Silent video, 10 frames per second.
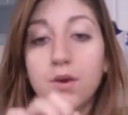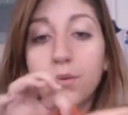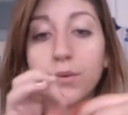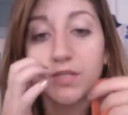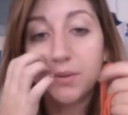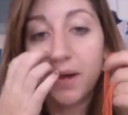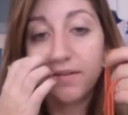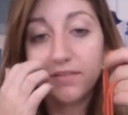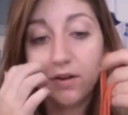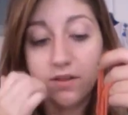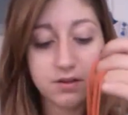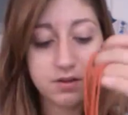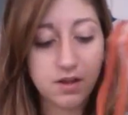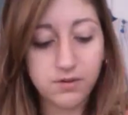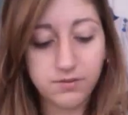Once you have your other
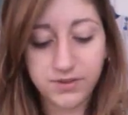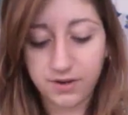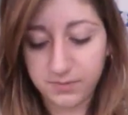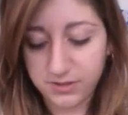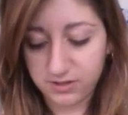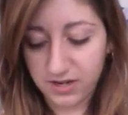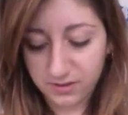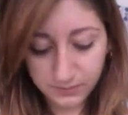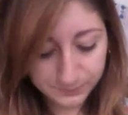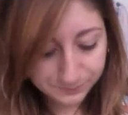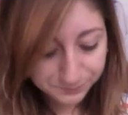color of yarn measured out,